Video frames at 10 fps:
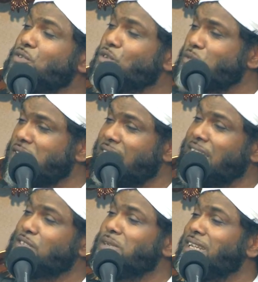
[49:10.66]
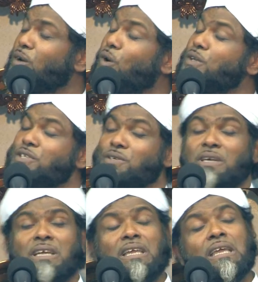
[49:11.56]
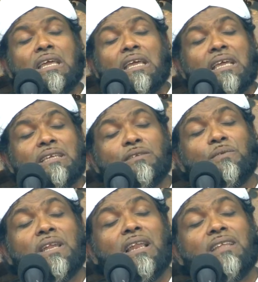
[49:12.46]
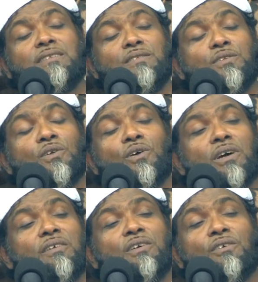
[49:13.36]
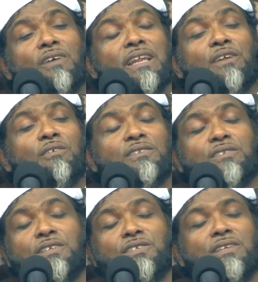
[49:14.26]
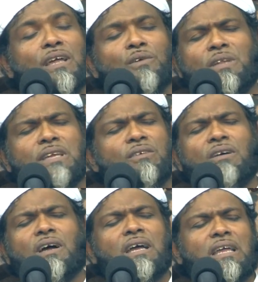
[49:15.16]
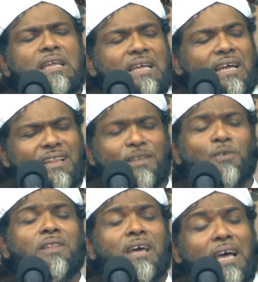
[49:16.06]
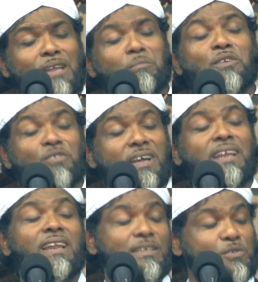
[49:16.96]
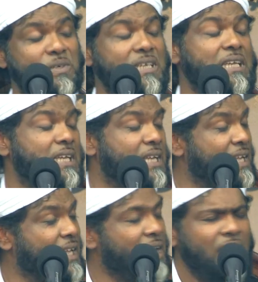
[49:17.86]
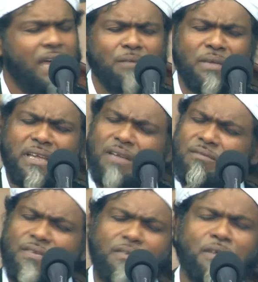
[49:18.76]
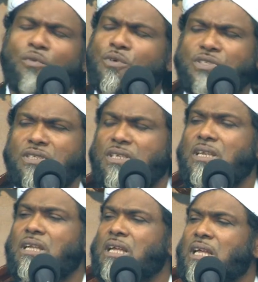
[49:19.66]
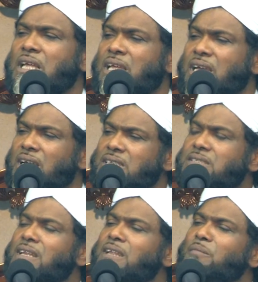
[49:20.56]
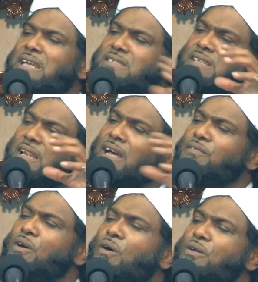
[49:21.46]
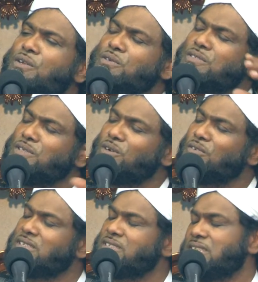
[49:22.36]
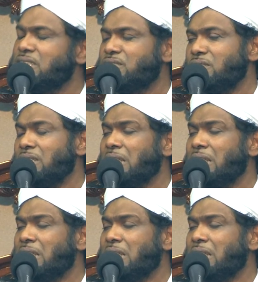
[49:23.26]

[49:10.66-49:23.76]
those were the days we did audio. He said, when I listen to your Quranic recitation, I only cry. And you know that had me crying last week. I became very emotional. He's telling me, I still have your audios and your recitation.